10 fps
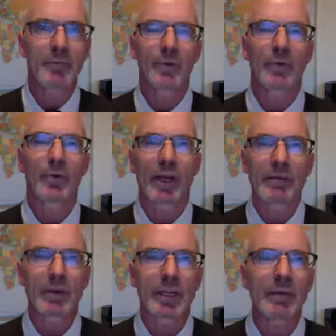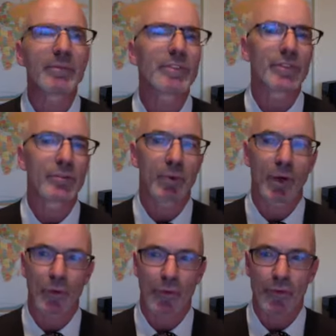with a way for him to do
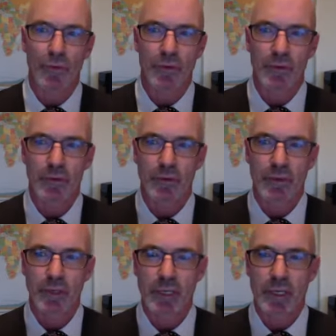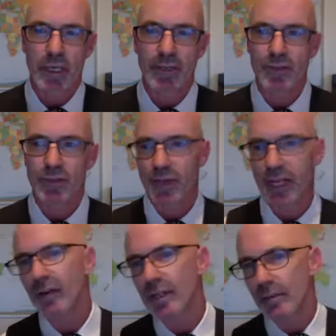both. Mm-hmm. So
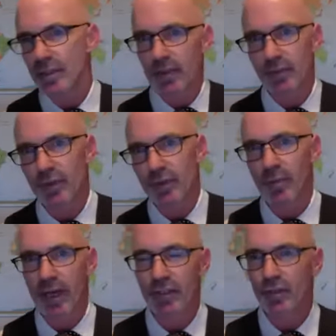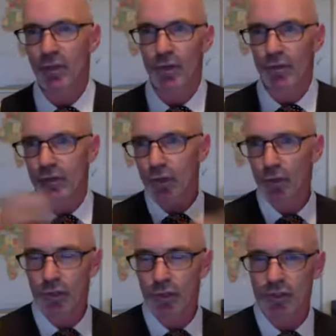now he was able to go back to all his
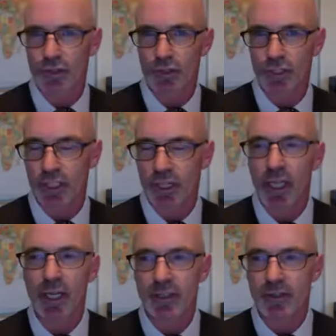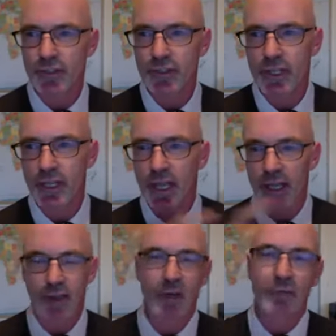old consulting clients
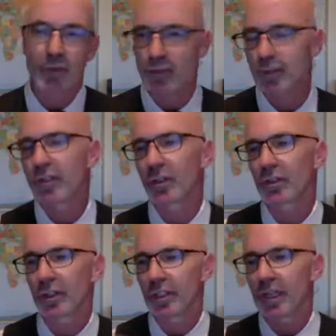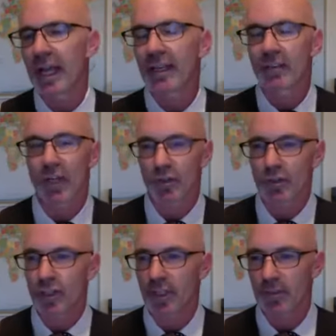and offer consulting and coaching.